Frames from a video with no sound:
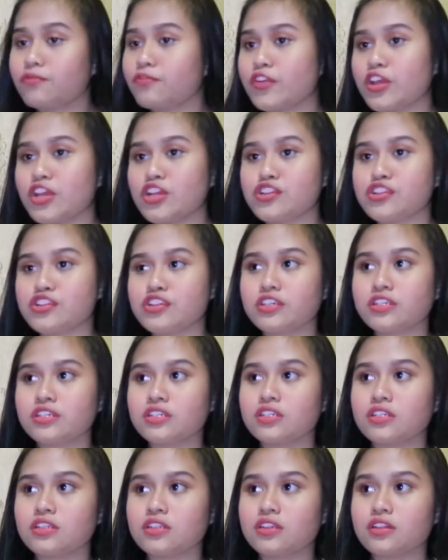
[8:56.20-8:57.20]

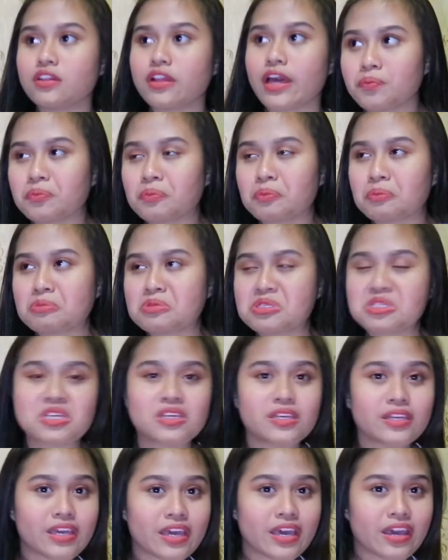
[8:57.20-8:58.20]
facial, like
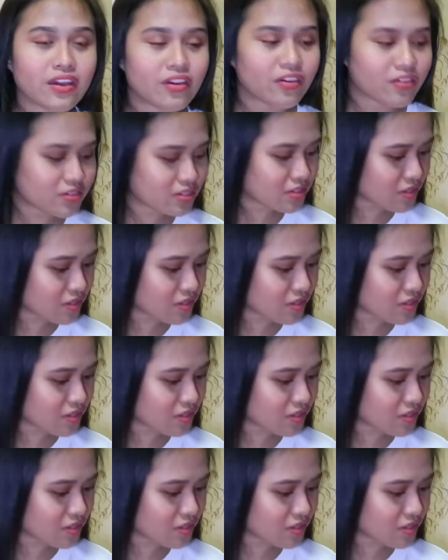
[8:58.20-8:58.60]
skincare kind of